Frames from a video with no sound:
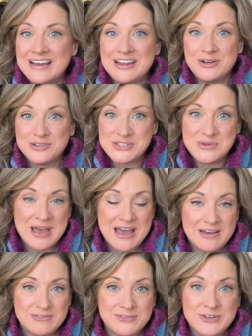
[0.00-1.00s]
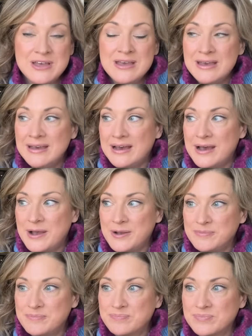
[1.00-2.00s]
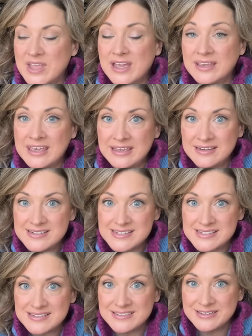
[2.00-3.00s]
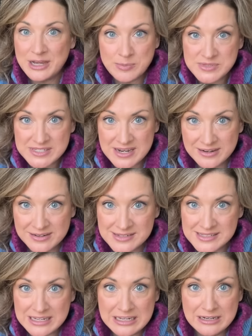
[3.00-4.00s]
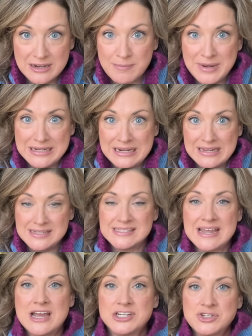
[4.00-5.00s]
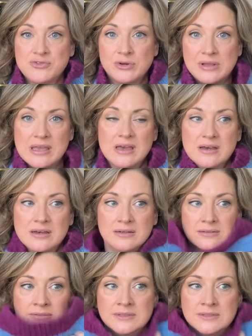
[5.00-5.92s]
I also have a kit upstairs in my knitting stash for like a